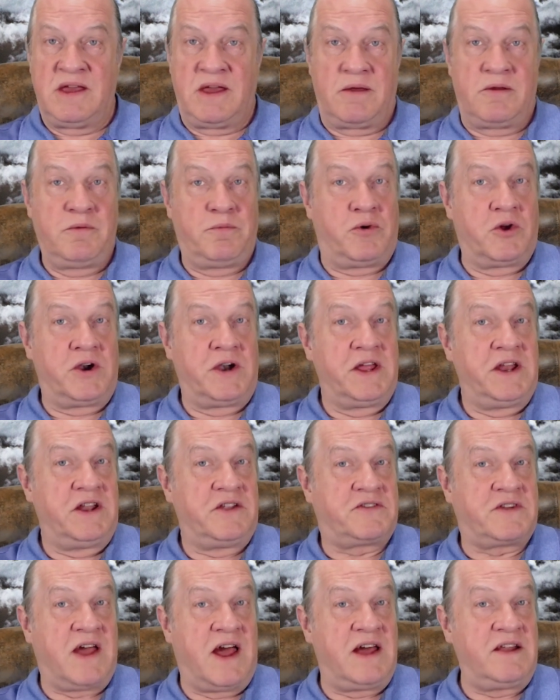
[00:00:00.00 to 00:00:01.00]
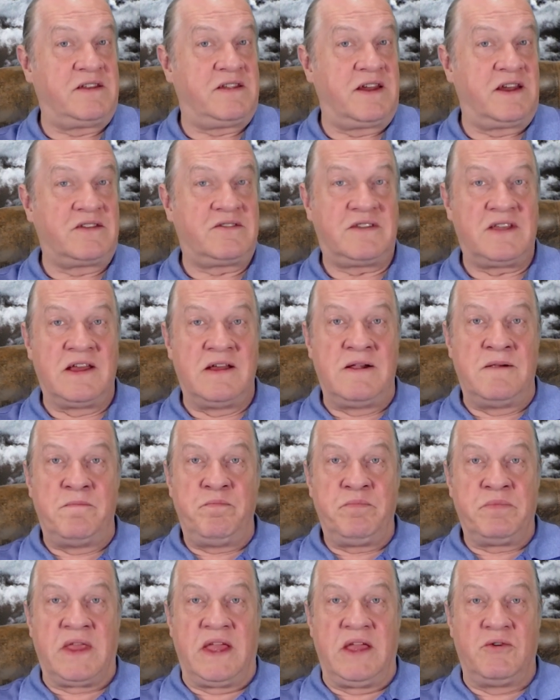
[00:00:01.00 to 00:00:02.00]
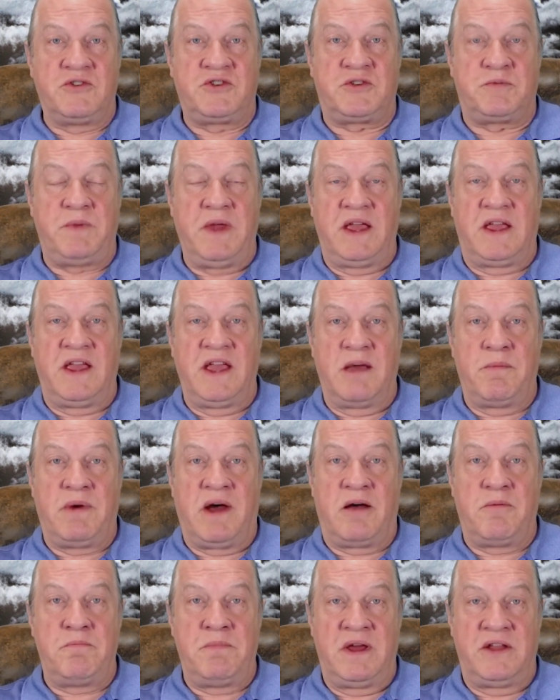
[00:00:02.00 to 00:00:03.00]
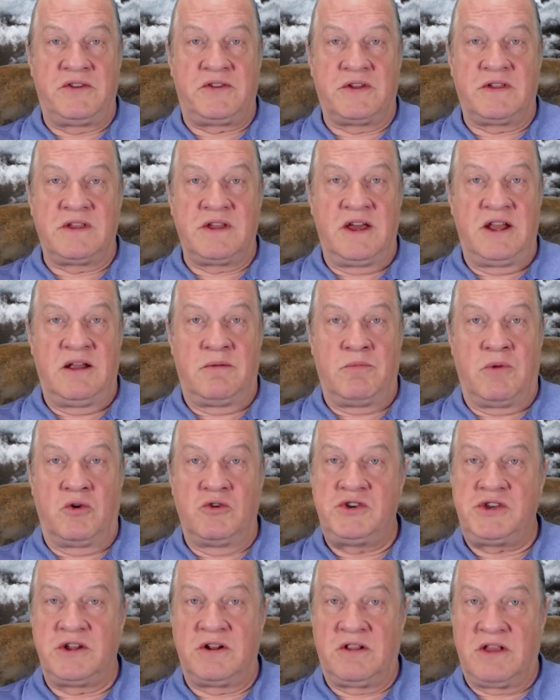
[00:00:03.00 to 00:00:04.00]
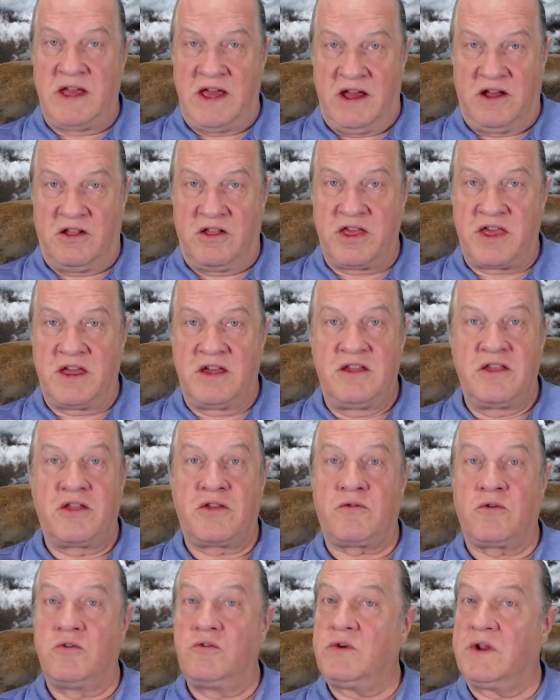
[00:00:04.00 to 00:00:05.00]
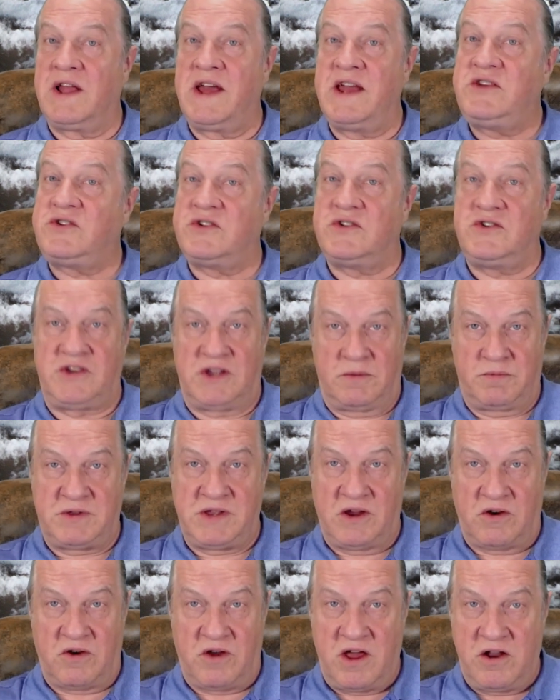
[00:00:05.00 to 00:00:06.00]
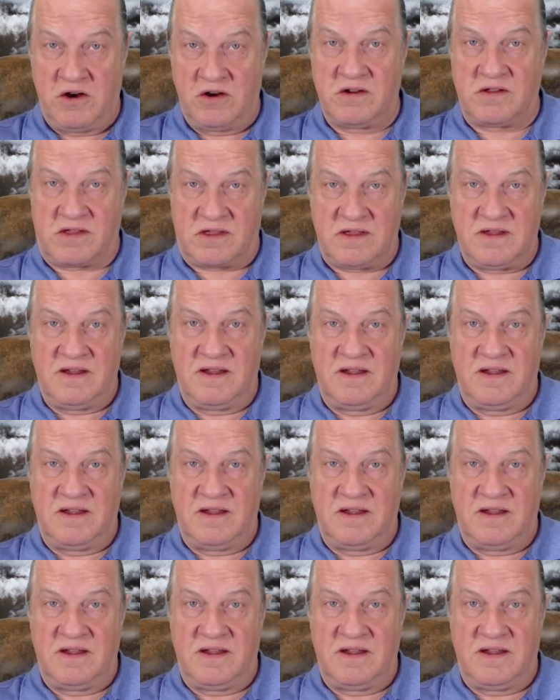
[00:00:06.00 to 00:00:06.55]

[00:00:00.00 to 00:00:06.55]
I mean, put it in its context. He was speaking about mental and emotional health through relationships here on earth.